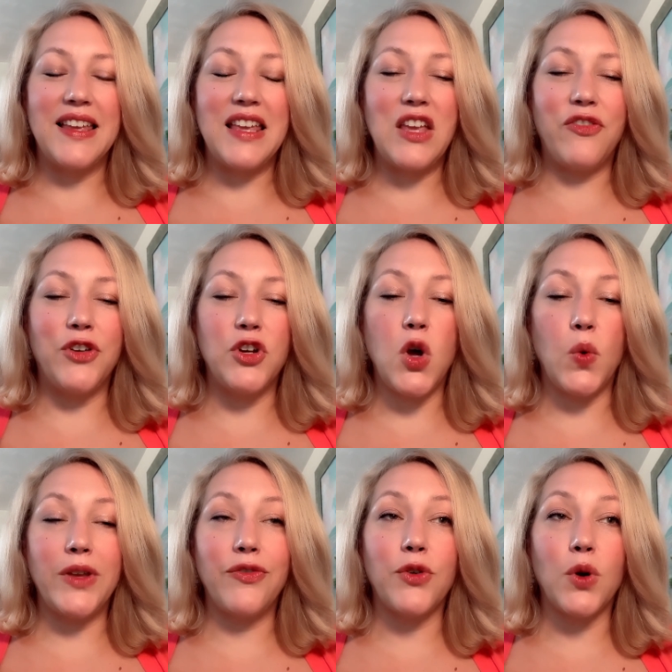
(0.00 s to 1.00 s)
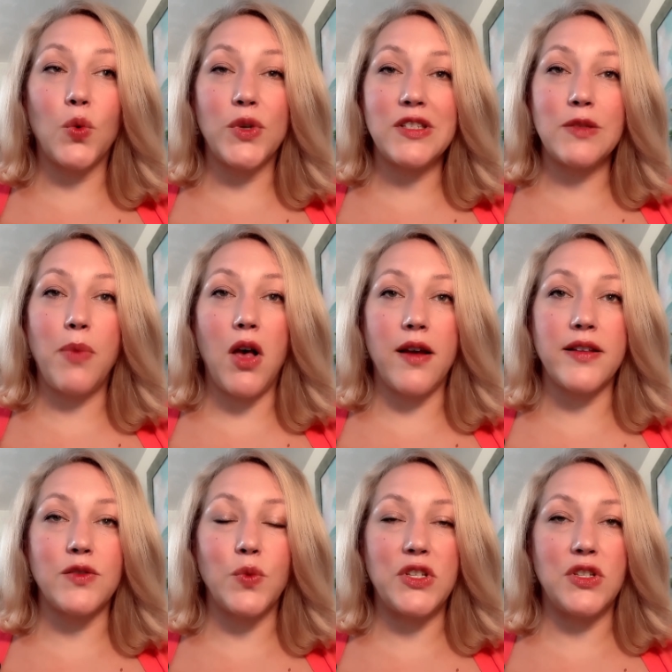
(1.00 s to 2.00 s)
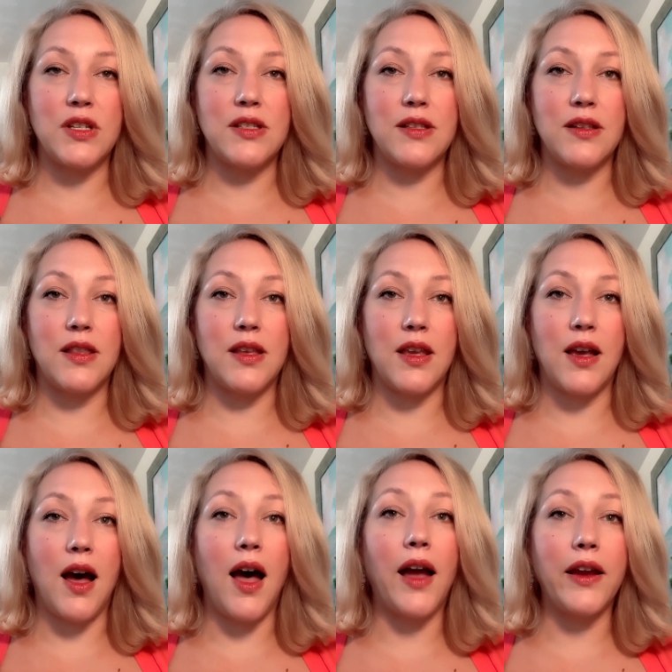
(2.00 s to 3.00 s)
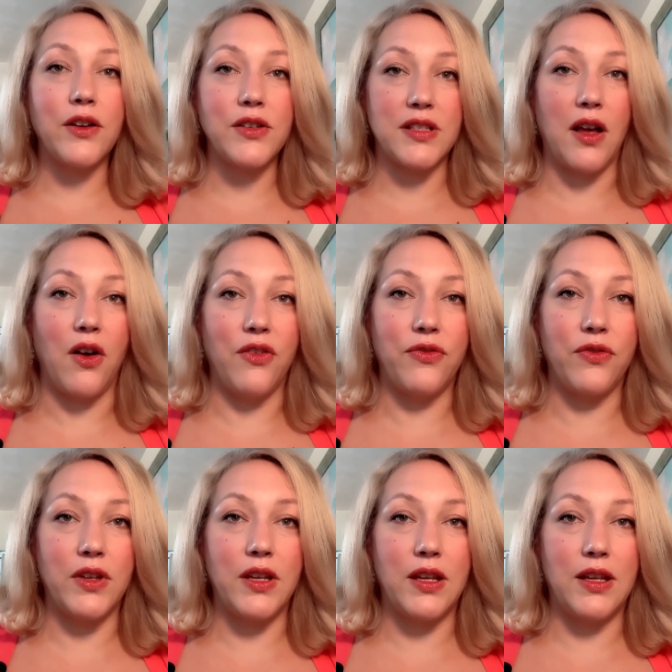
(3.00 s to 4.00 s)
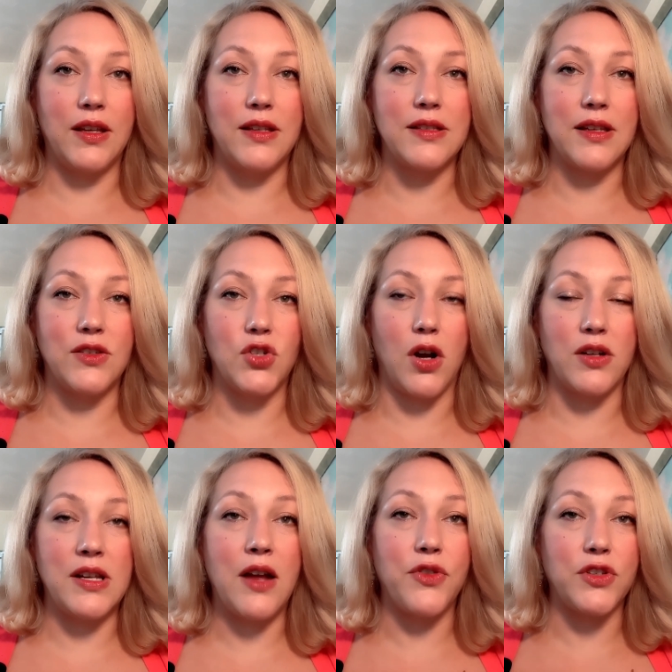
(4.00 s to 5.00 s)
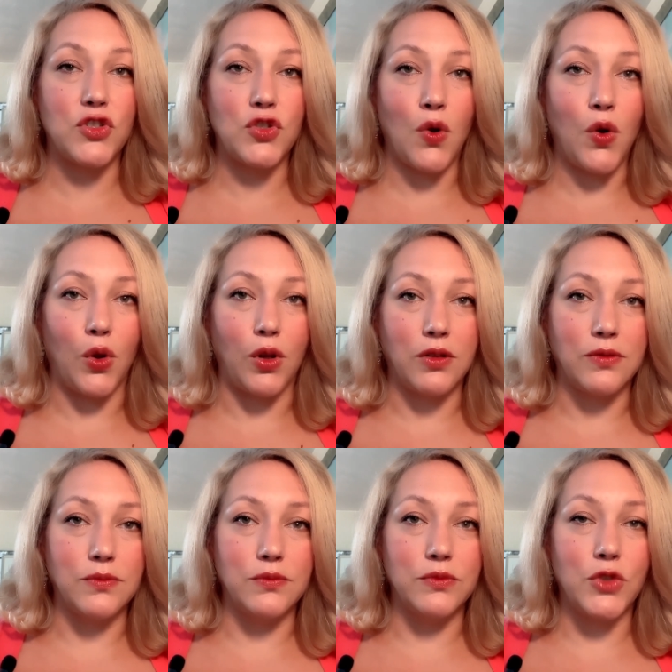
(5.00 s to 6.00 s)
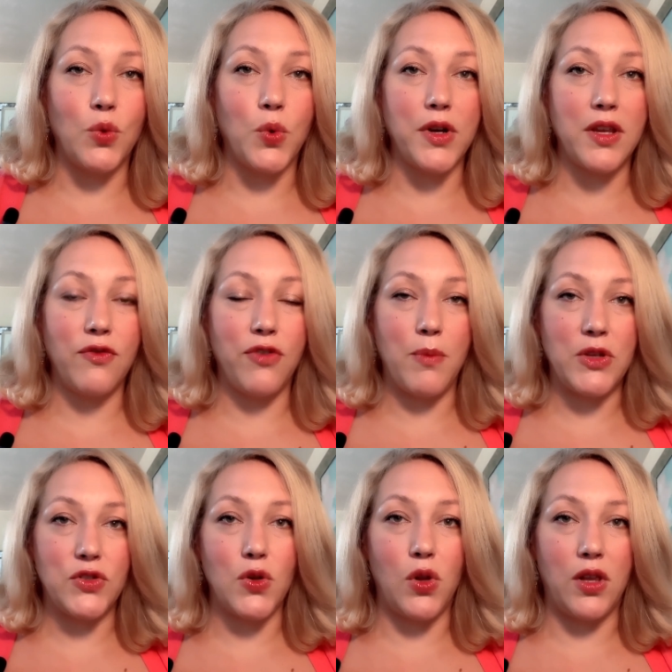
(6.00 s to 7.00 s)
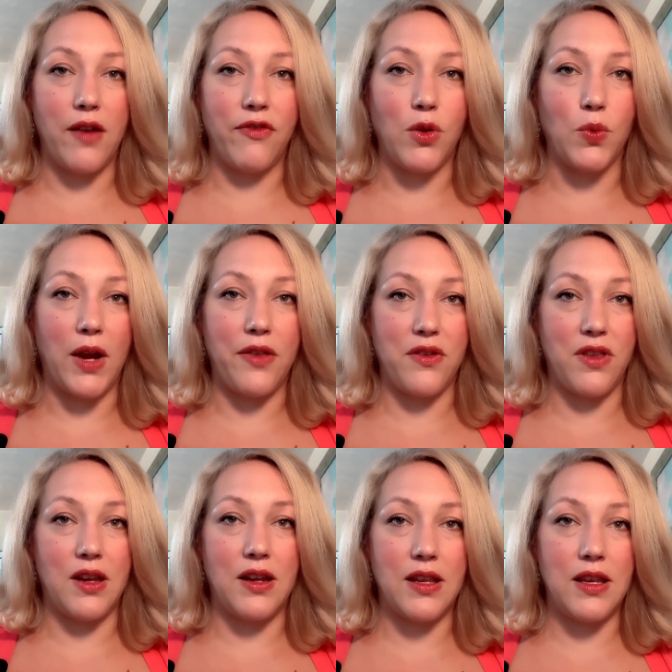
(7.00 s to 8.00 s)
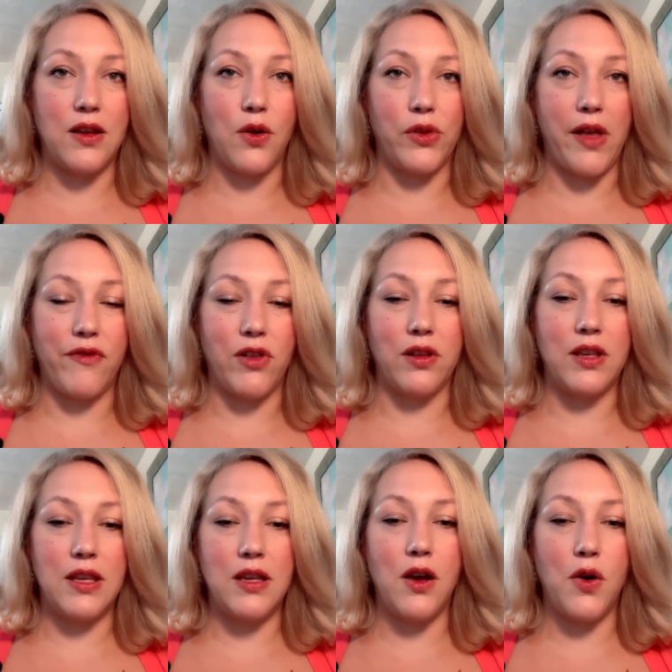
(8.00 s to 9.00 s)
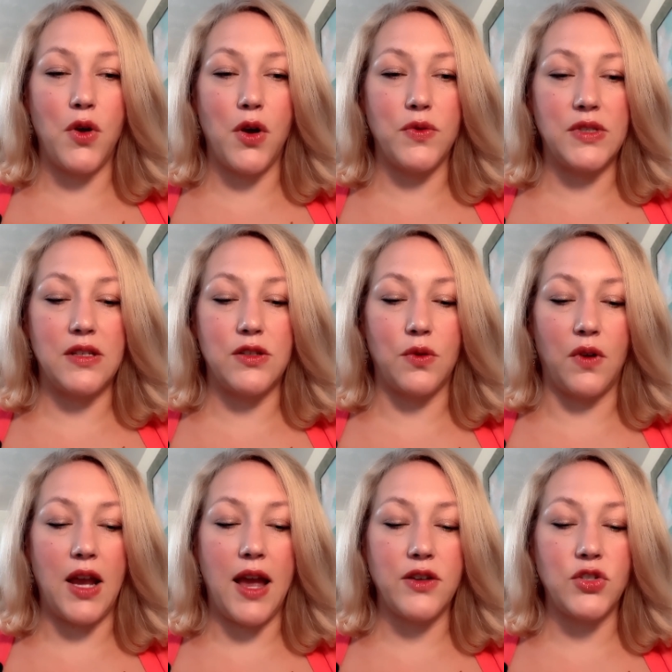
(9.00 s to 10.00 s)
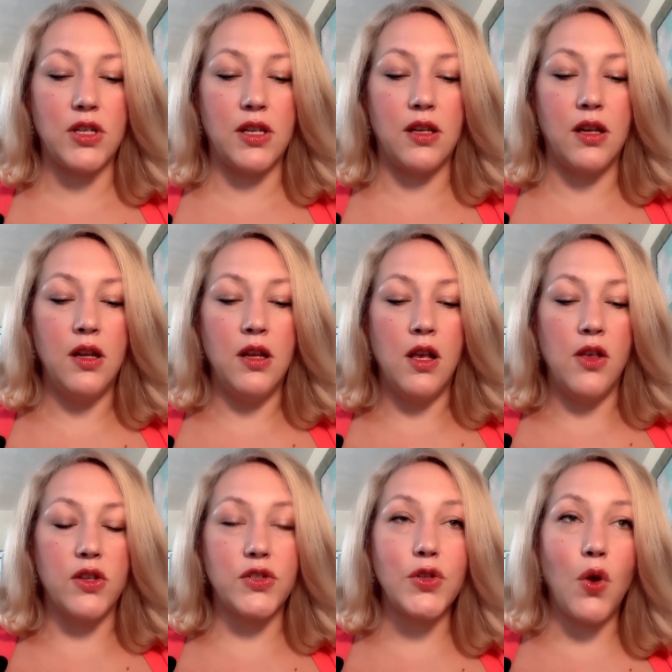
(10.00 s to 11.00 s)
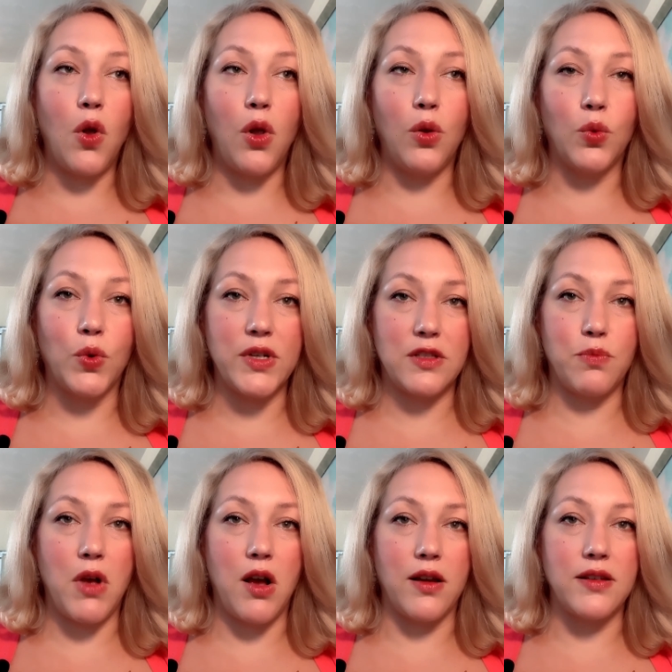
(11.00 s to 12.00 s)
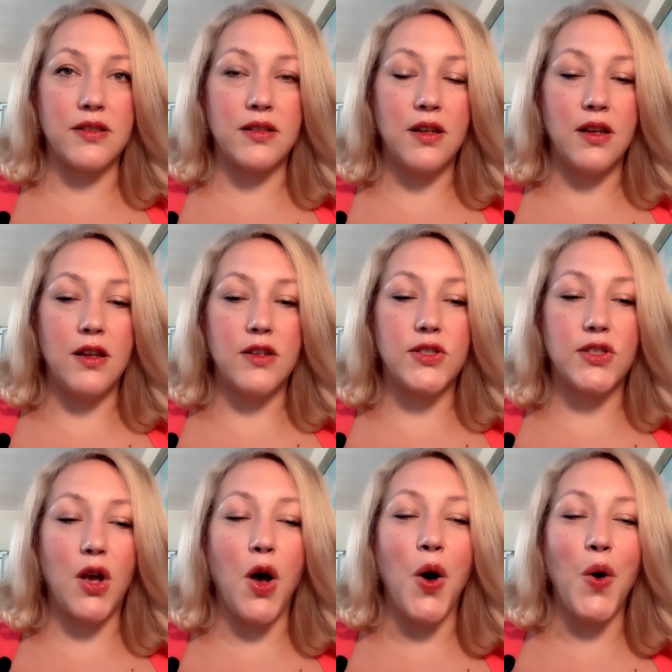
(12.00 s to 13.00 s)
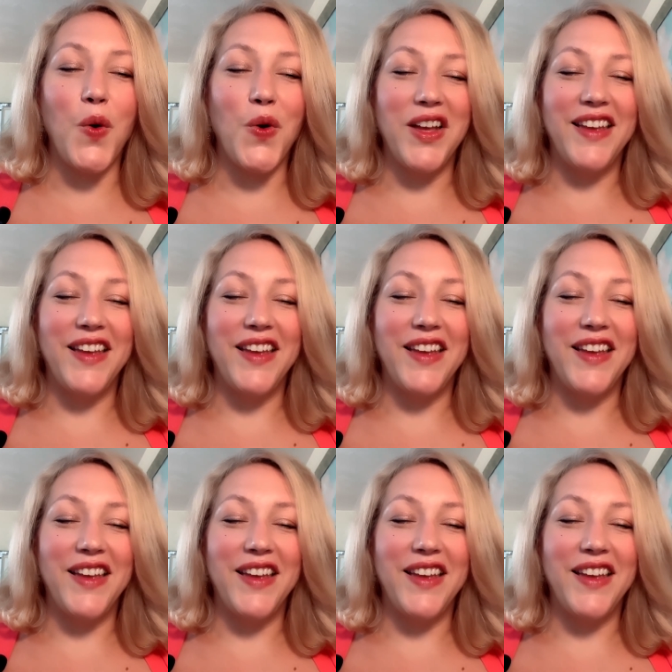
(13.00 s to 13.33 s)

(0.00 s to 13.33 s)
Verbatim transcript: if you're going for a response, which is the higher self is in charge. Now, the soul, you're working from a soul level rather than an ego level. Ego goes into reaction the soul responds. So